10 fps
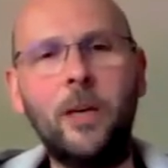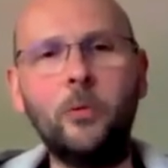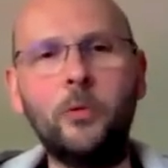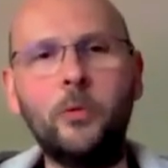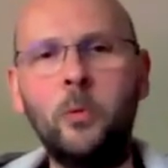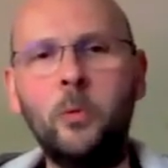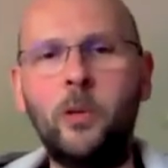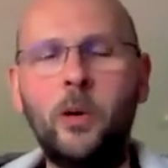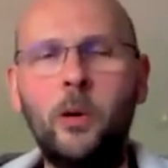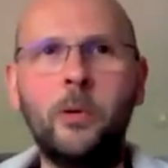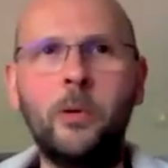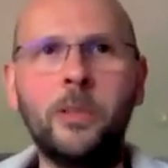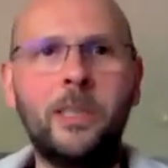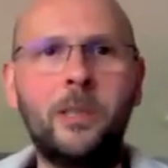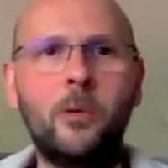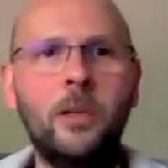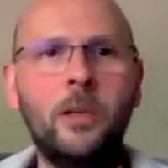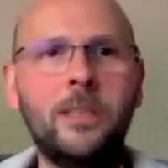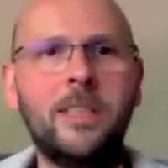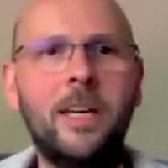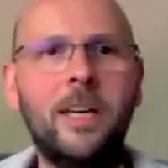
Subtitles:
demo compo, as they call it, and won.